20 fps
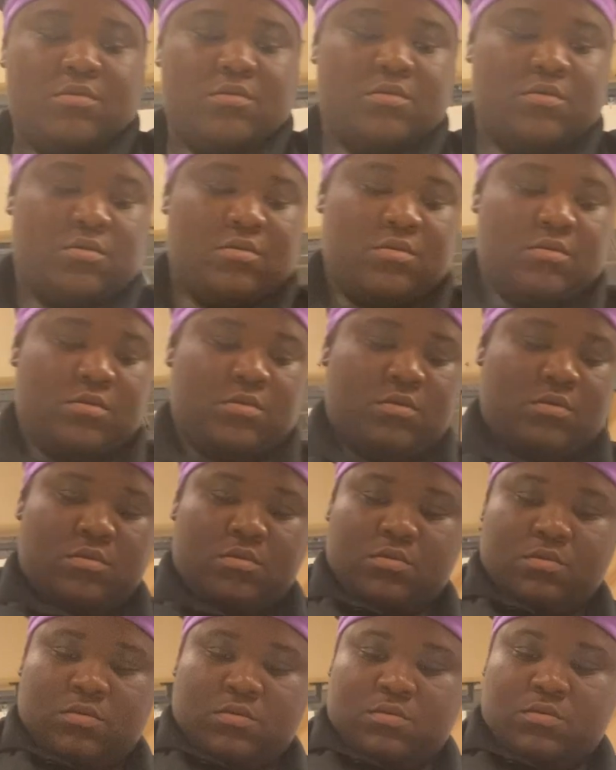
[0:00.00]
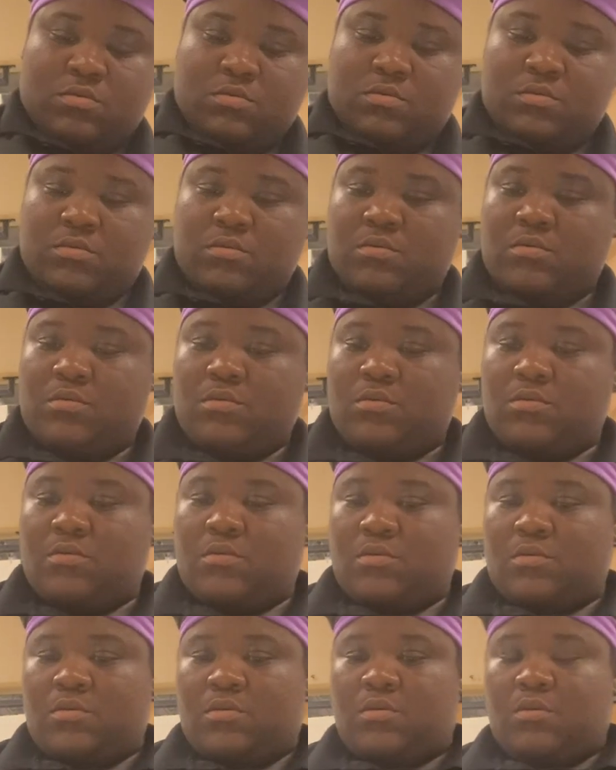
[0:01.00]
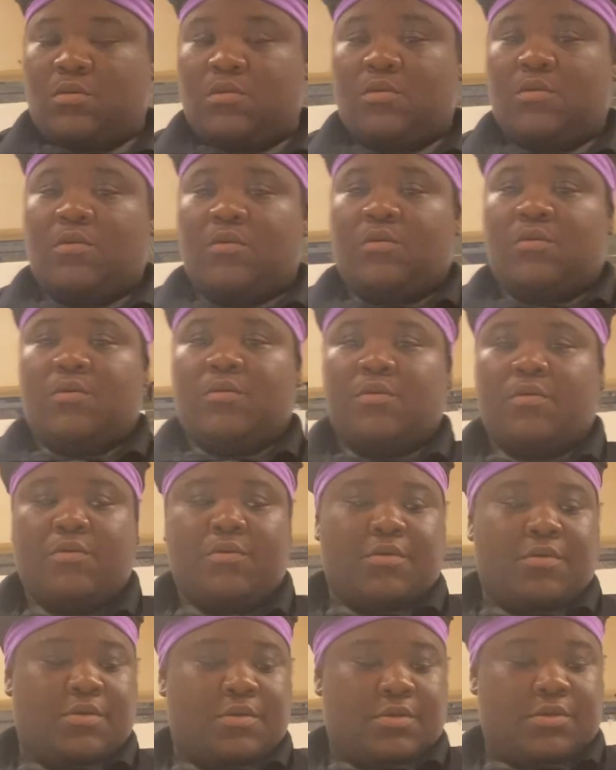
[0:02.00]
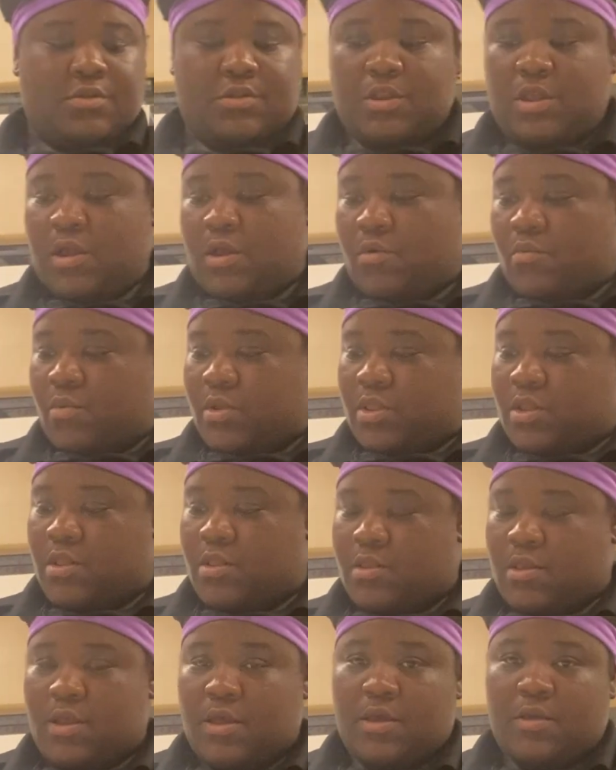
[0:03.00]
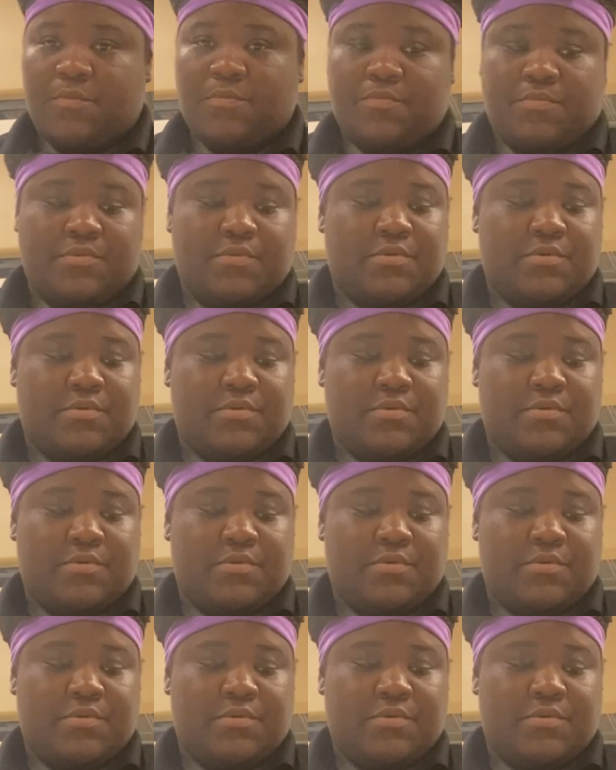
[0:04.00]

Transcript: You might not get it perfectly your first time.